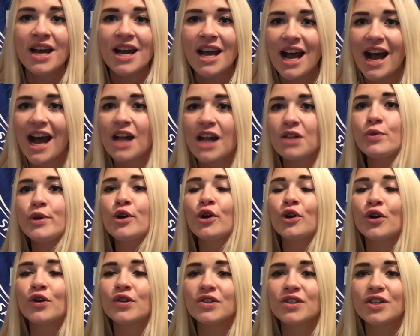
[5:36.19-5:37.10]
Had we
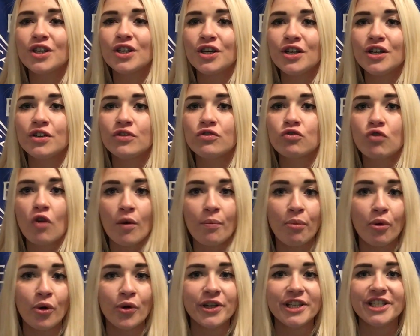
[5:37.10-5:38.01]
gone on to drop
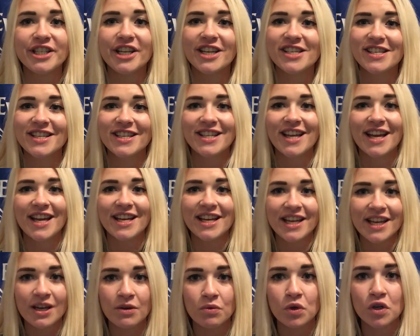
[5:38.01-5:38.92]
points yesterday,
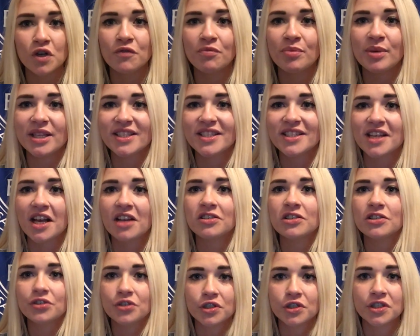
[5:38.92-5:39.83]
it would have been
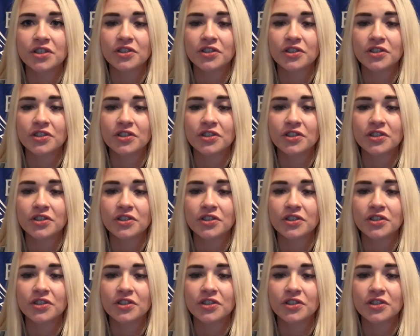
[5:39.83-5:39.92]
disastrous.